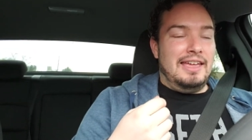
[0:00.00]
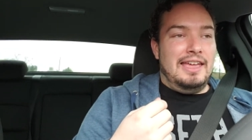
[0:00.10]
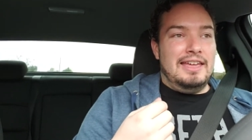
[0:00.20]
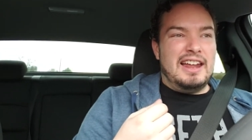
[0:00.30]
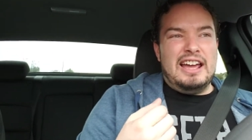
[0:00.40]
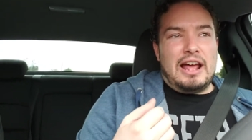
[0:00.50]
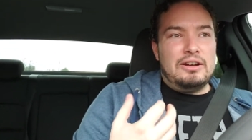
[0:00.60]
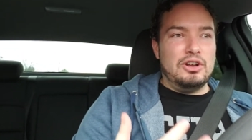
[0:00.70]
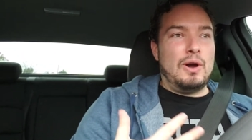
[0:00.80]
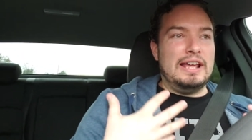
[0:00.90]
I
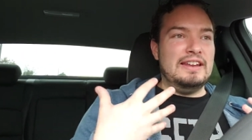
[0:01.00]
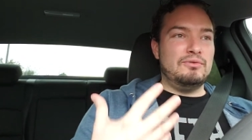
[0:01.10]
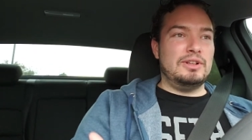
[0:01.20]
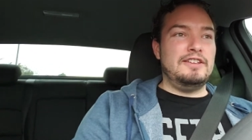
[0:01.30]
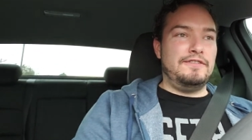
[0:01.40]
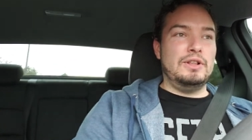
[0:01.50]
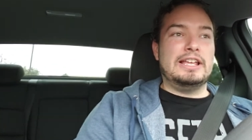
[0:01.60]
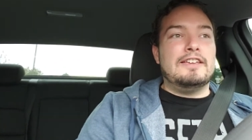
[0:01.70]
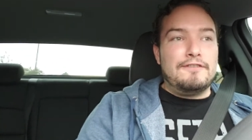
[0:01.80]
don't know, I didn't really feel like it